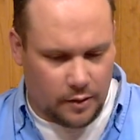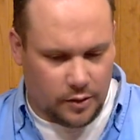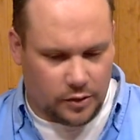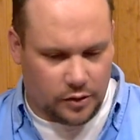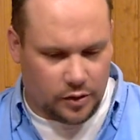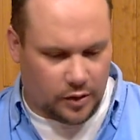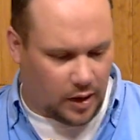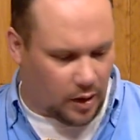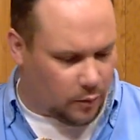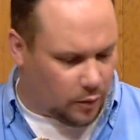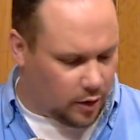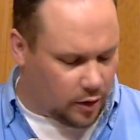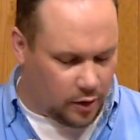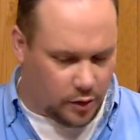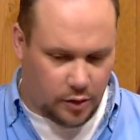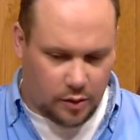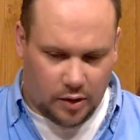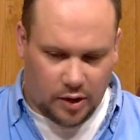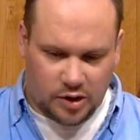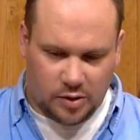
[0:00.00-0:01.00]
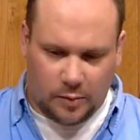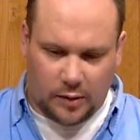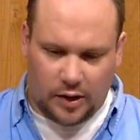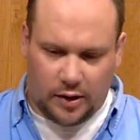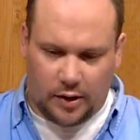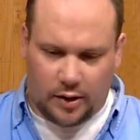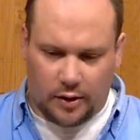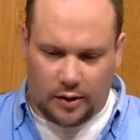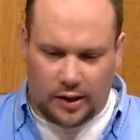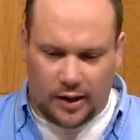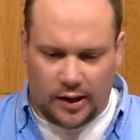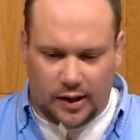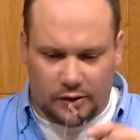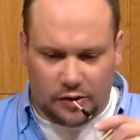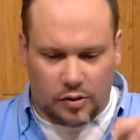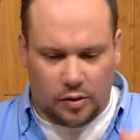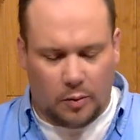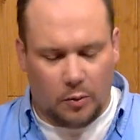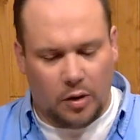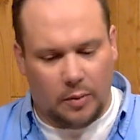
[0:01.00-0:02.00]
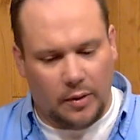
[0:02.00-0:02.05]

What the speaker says: So now we're going to do our spun hair head. So I want